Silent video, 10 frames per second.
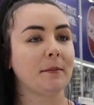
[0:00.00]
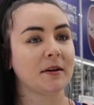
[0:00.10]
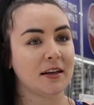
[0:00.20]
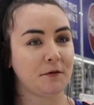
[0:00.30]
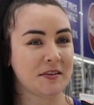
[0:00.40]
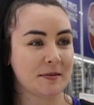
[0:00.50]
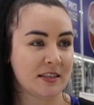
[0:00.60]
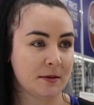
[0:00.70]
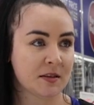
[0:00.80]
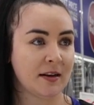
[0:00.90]
I'm going to give you some
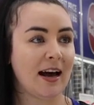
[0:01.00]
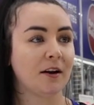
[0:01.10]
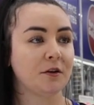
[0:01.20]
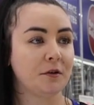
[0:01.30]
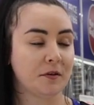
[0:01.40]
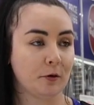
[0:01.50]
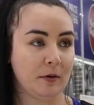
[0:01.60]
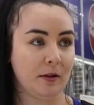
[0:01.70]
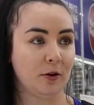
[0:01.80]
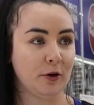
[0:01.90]
tips on how to use
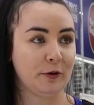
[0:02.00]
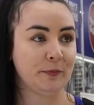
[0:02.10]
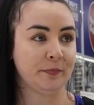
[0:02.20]
Gorilla Glue.